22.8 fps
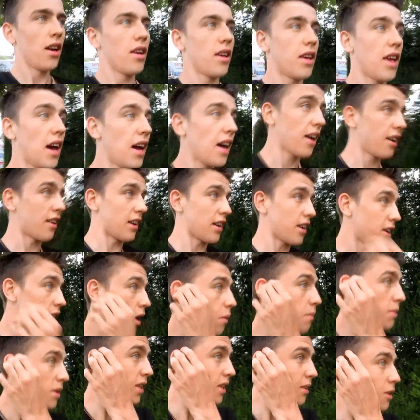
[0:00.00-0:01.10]
yeah, I'm gonna go
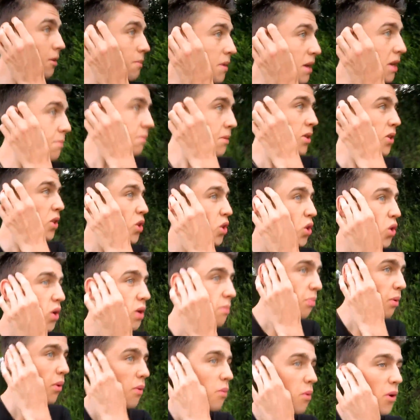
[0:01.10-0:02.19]
meet Mr. Shawnee
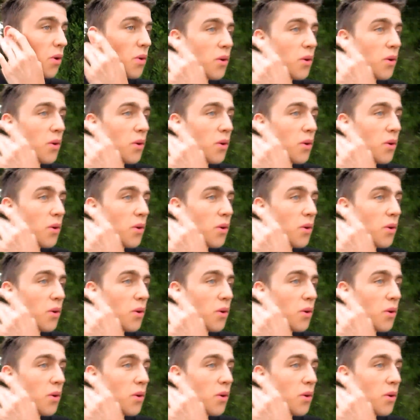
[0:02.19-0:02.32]
Boy, one